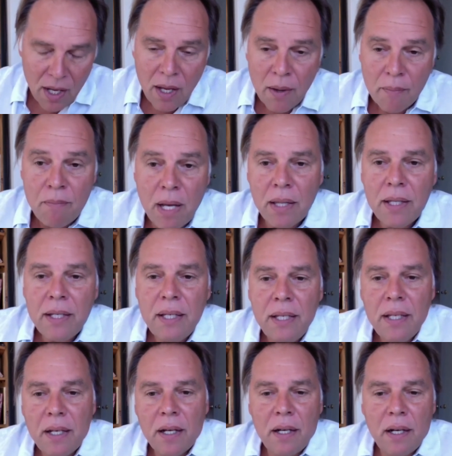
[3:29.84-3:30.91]

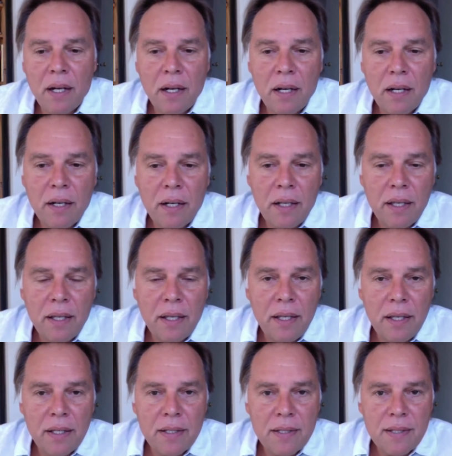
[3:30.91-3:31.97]
Melody
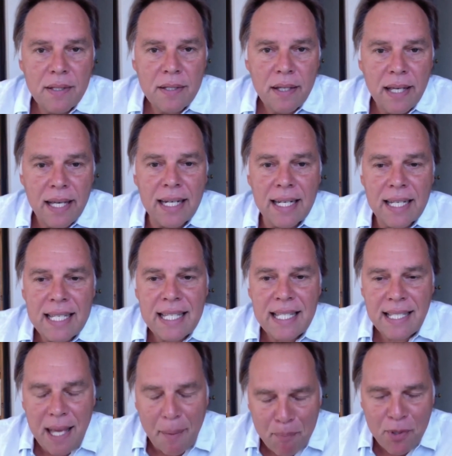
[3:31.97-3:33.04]
is an
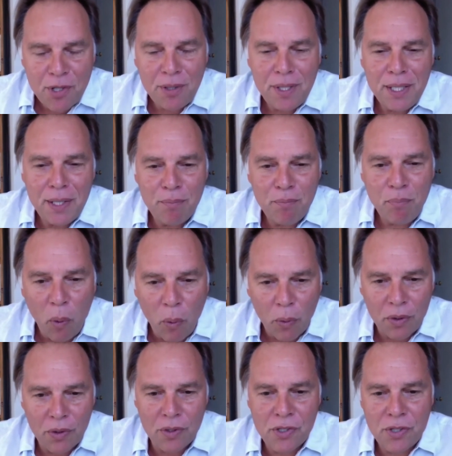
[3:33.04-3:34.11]
exceptionally
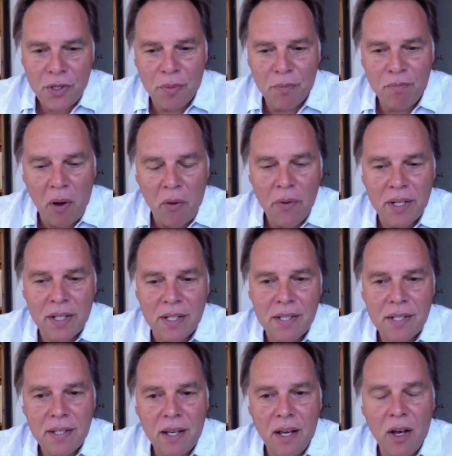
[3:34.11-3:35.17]
important component
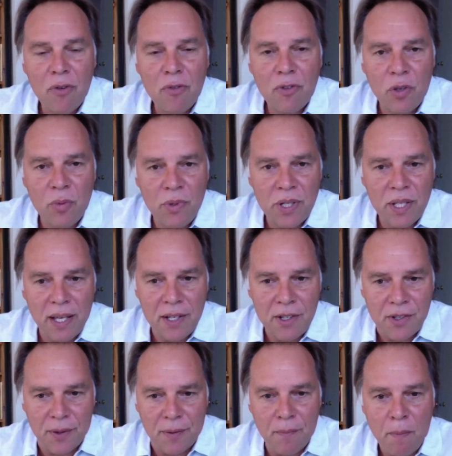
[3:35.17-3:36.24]
of
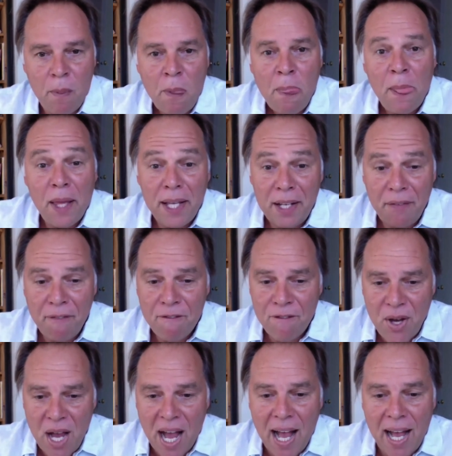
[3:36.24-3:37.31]
communication. In
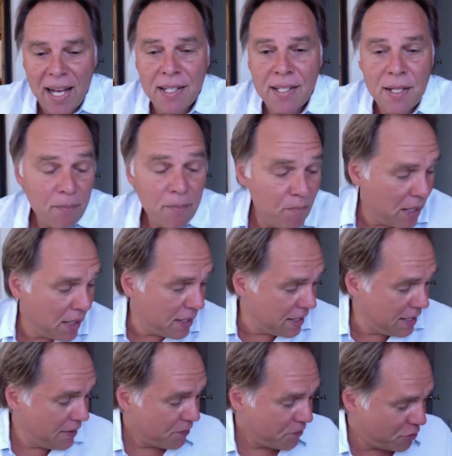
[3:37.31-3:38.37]
fact,
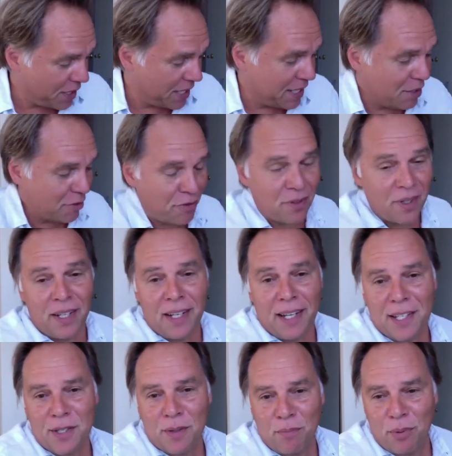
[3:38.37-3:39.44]
melody, funny enough,
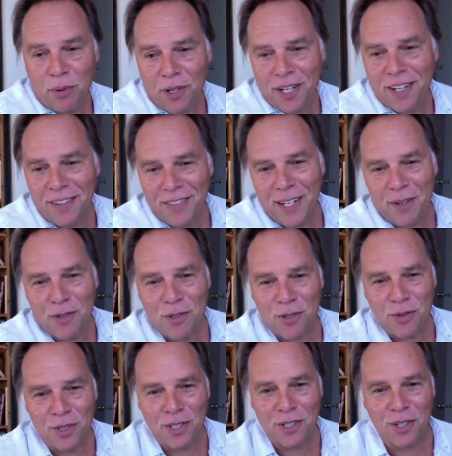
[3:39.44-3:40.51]
it's a book that I was
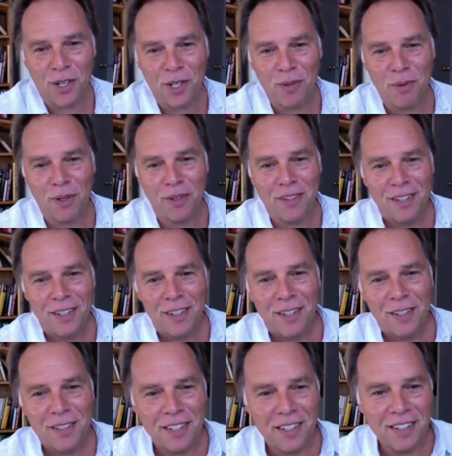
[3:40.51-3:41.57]
going to talk about
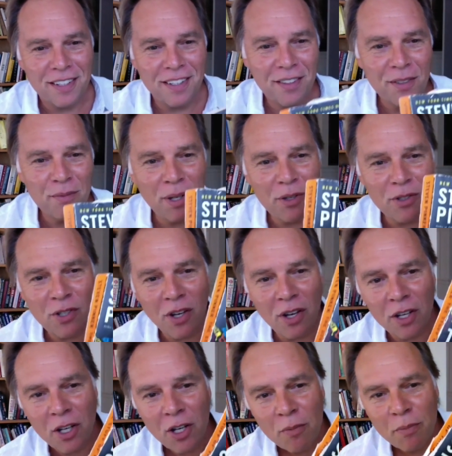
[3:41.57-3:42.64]
in my other talk,
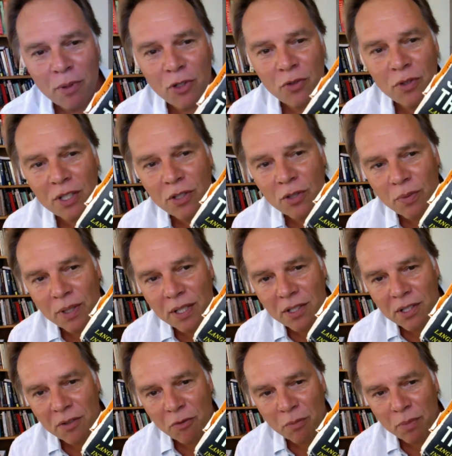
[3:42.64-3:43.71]
but you need to read
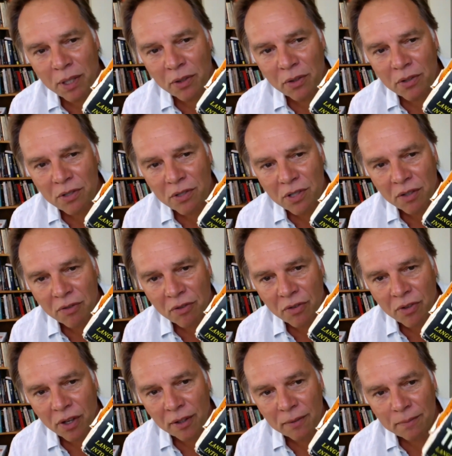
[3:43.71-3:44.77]
Steven Pinker's The Stuff of Thought.